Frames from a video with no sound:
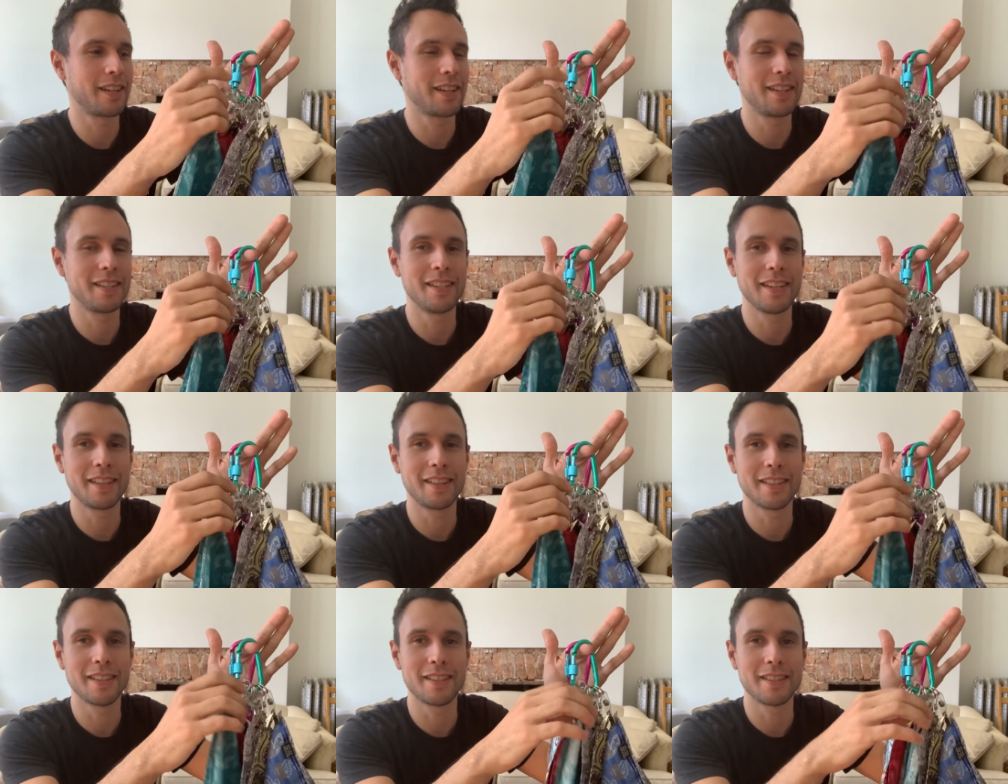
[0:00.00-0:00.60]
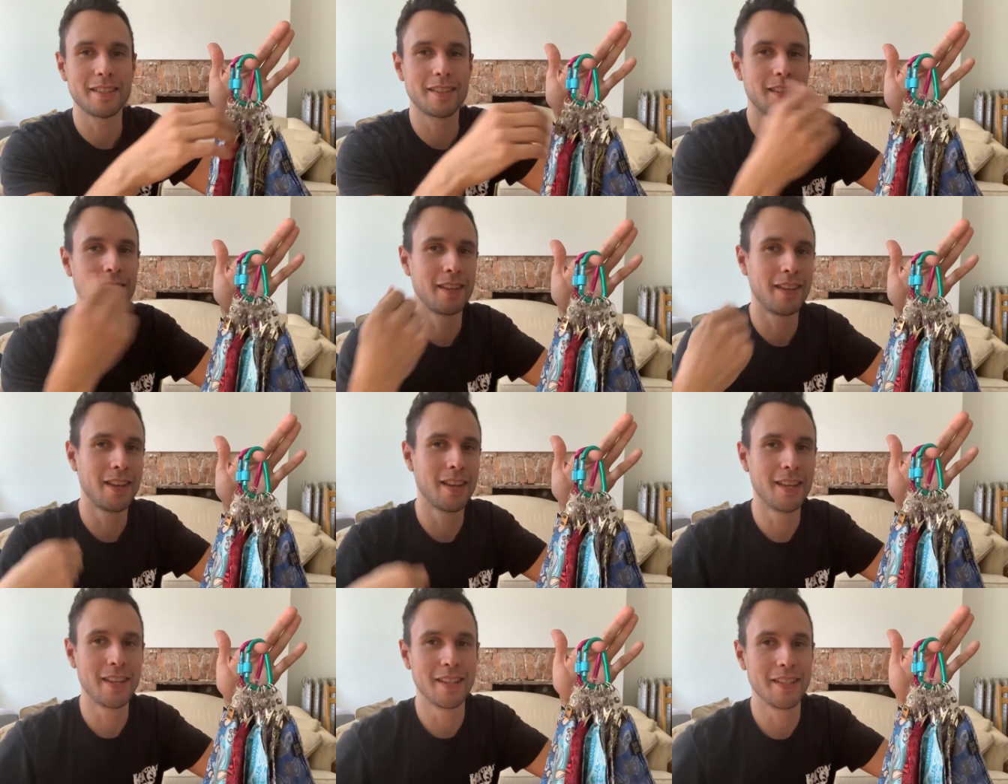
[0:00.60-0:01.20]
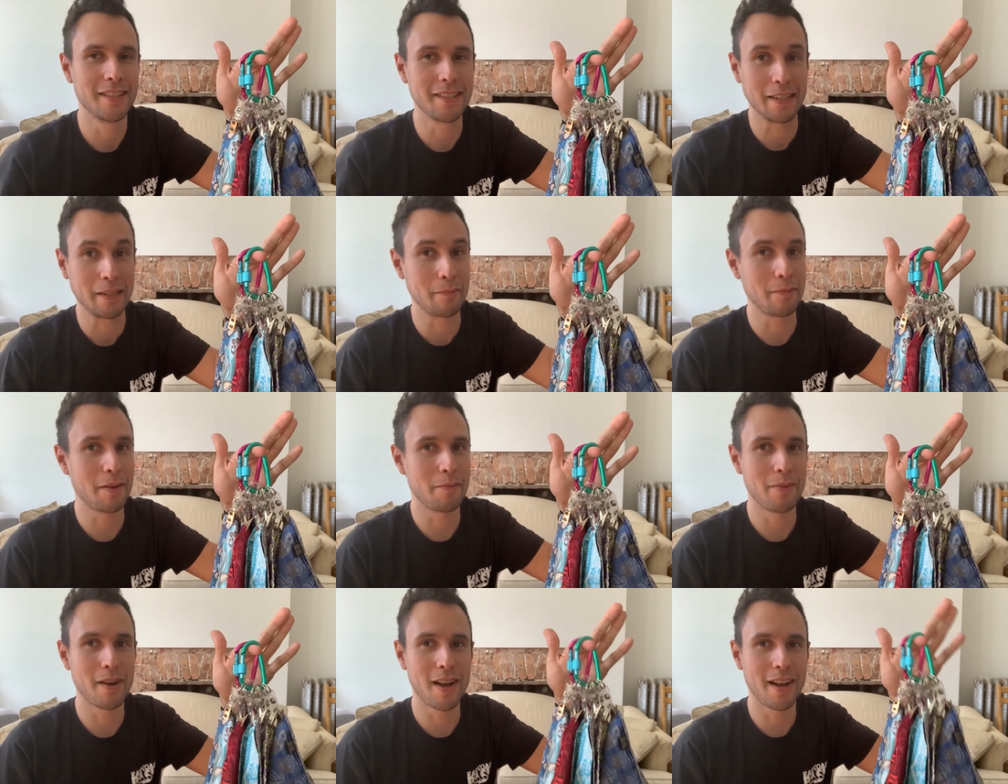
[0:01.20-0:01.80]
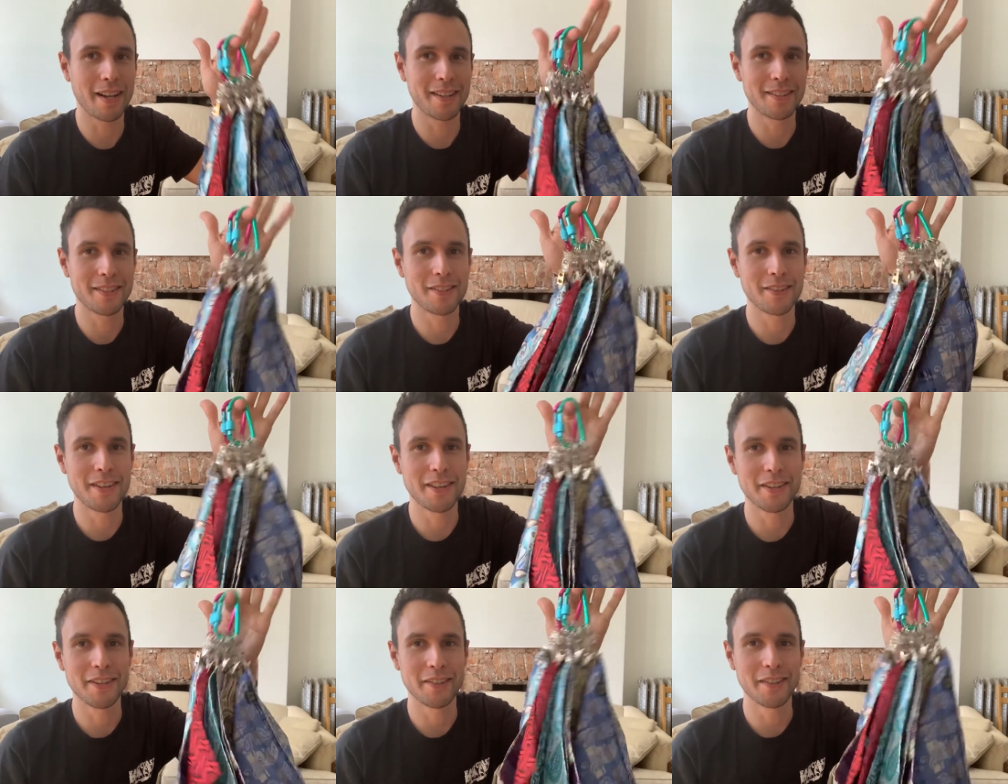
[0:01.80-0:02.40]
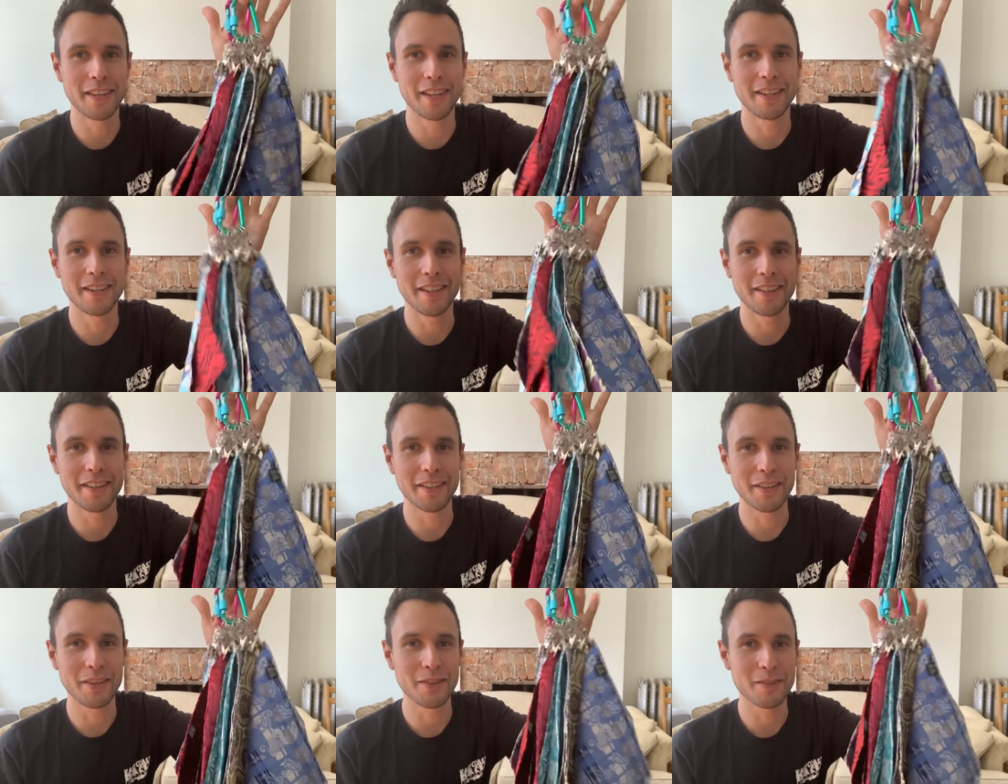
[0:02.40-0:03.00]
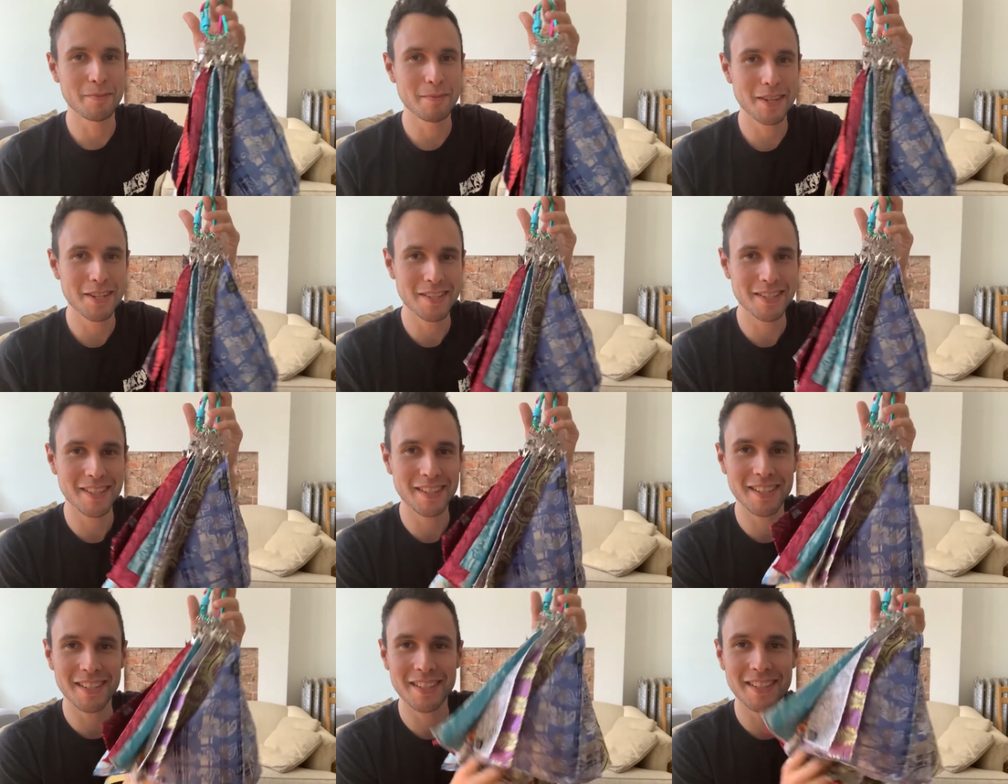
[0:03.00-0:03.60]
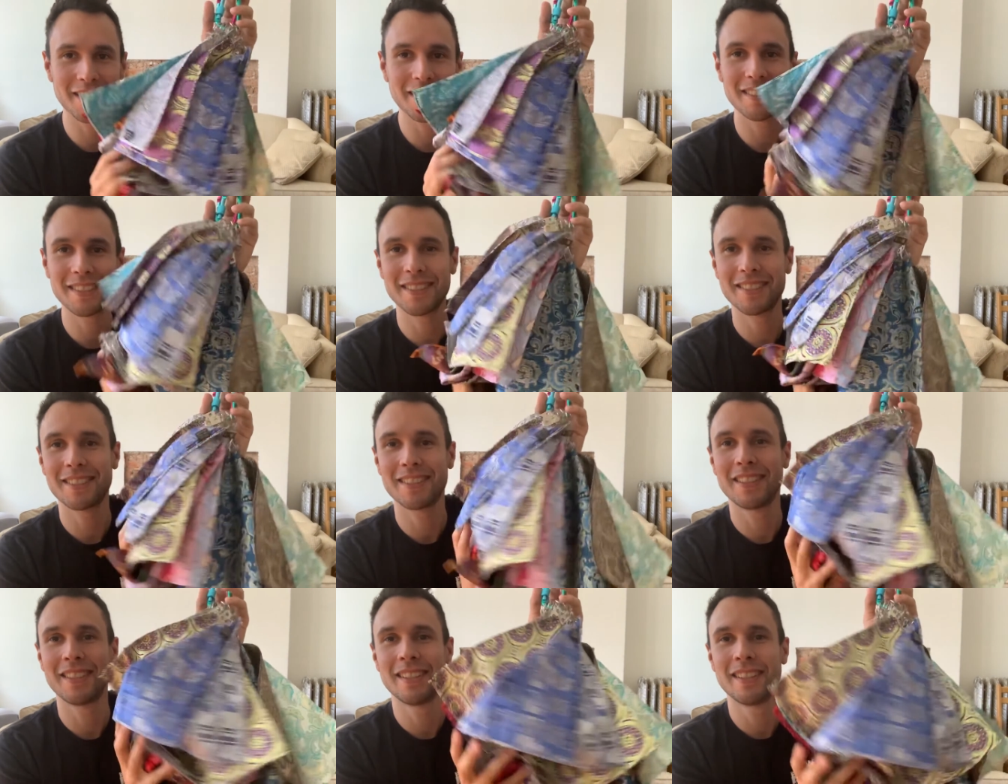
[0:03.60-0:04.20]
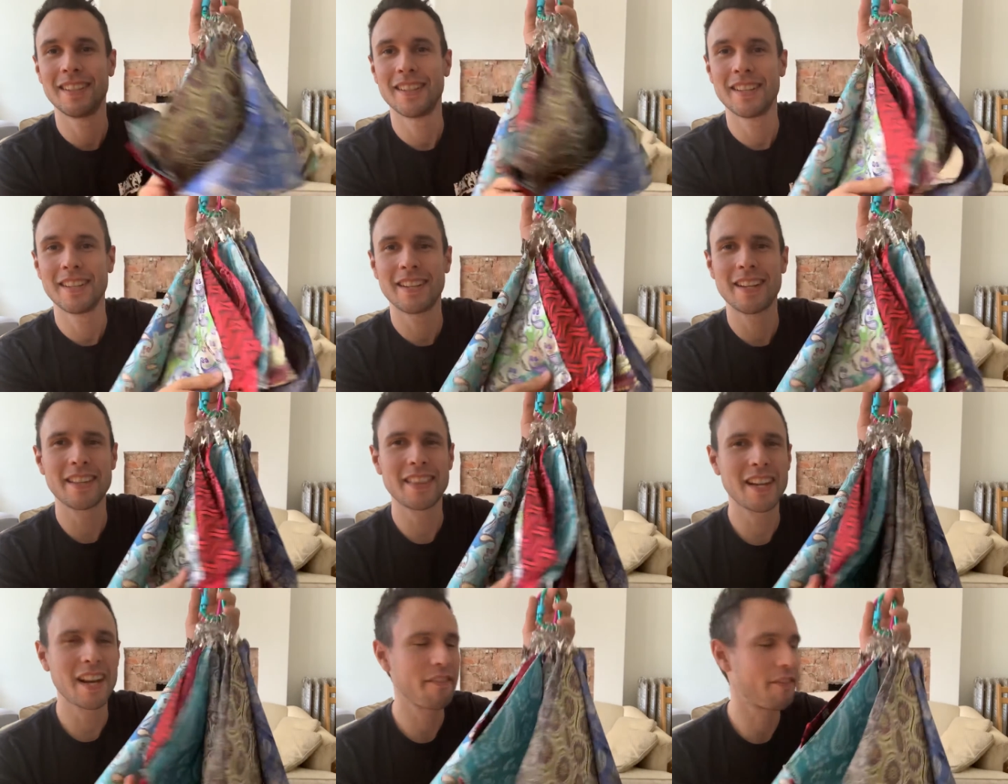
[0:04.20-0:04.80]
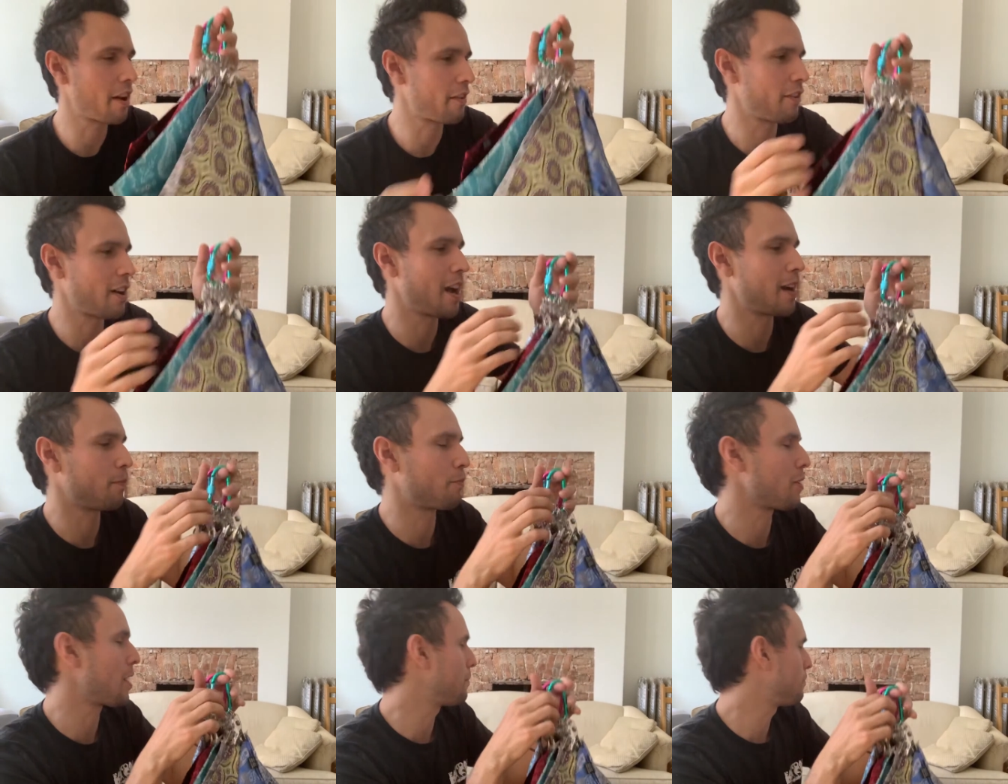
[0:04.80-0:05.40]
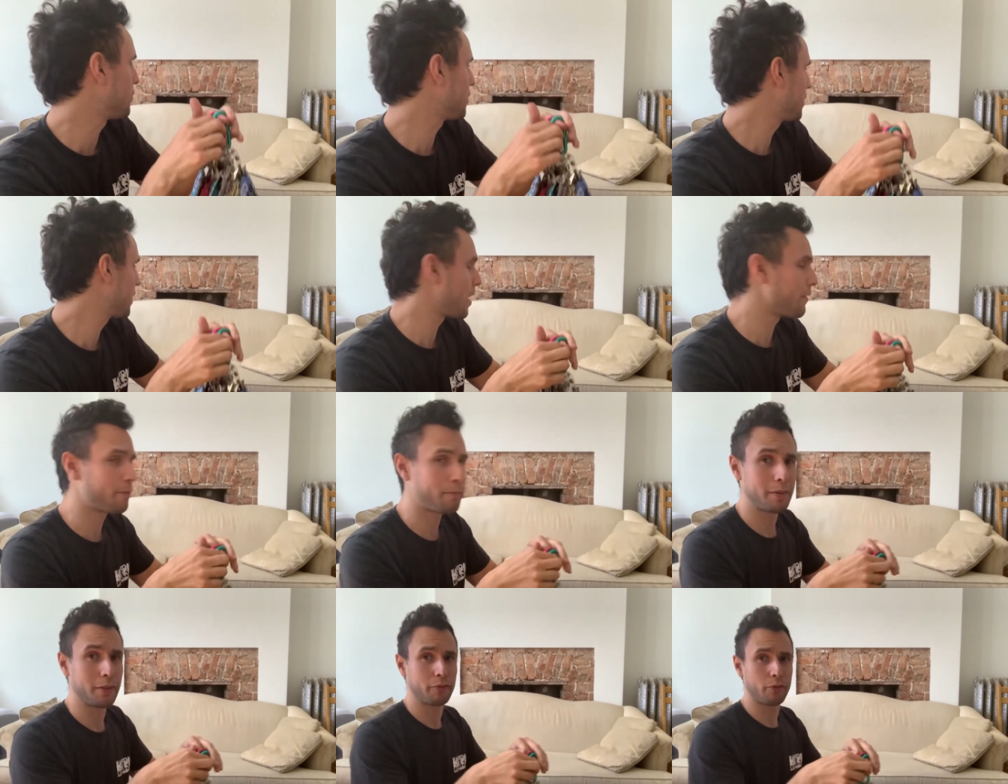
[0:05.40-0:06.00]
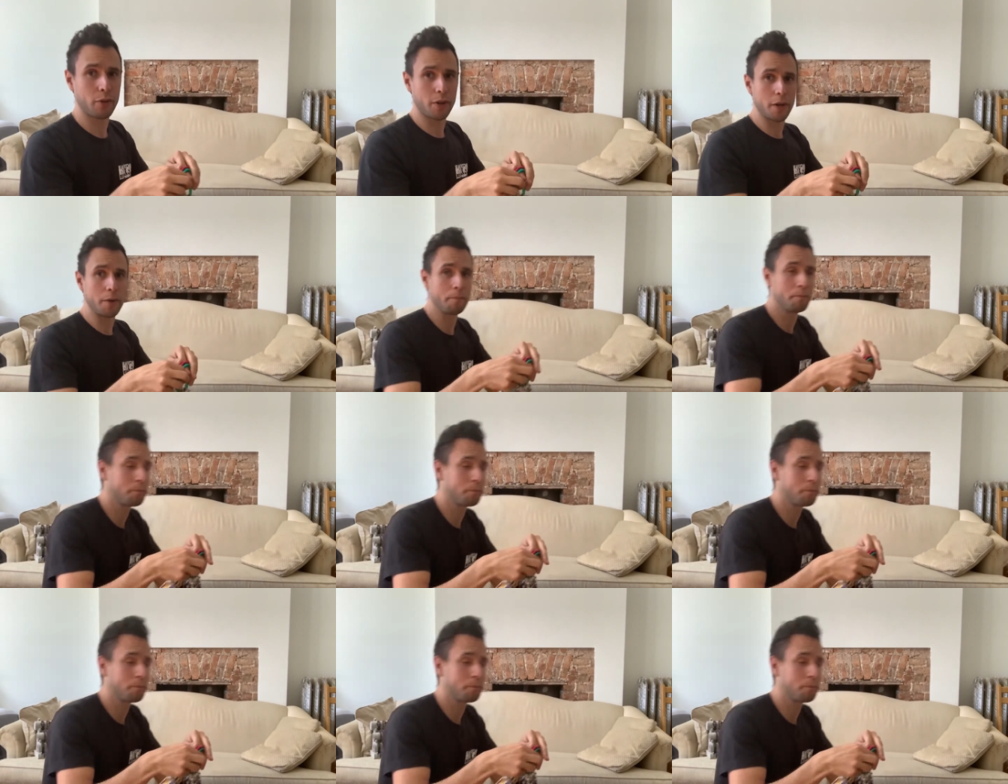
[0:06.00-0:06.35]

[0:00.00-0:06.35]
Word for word: I take this, stick in my pocket so I know that nothing goes missing. Not that I've ever had a problem with theft before.